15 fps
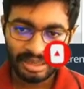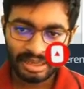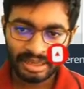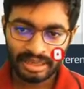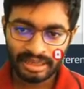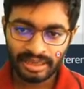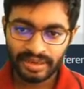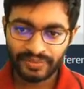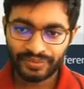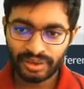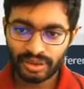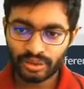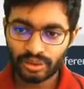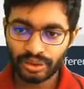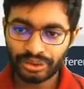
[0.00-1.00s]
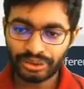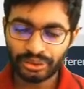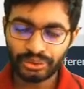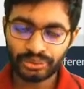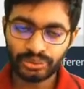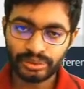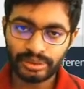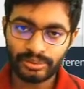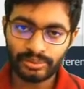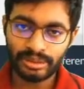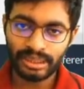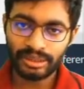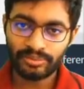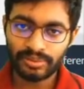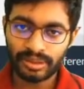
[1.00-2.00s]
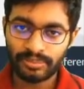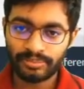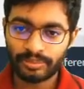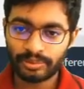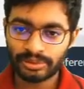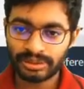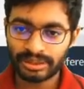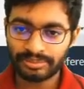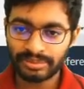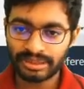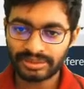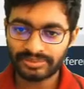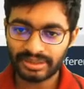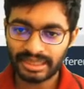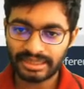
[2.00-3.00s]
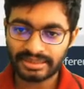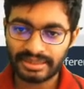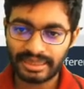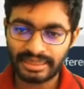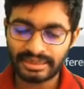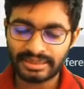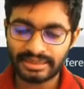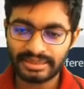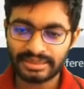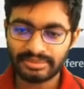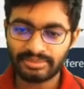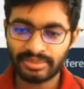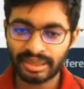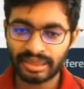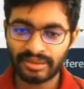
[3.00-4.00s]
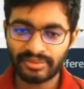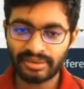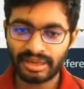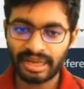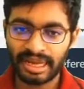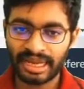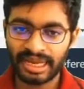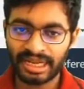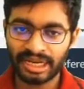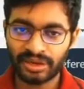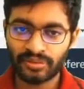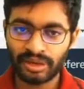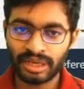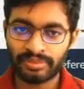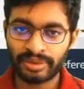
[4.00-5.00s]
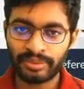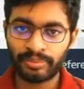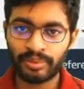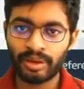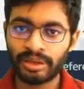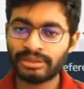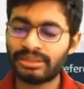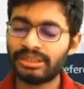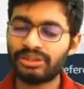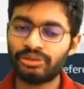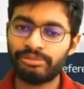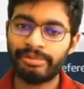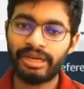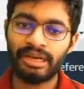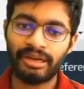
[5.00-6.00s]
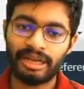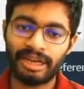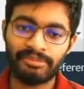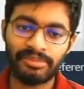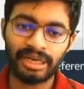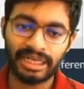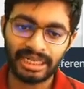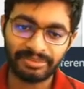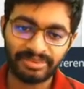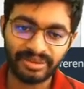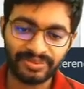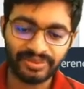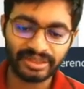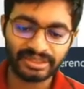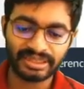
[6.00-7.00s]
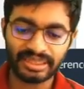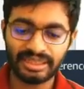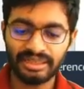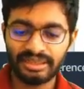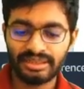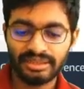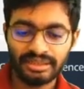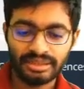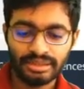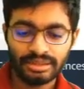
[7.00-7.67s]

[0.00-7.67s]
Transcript: Uh, if you are going to do only one portion, means we can select this, but I require my policy to be a multiple function,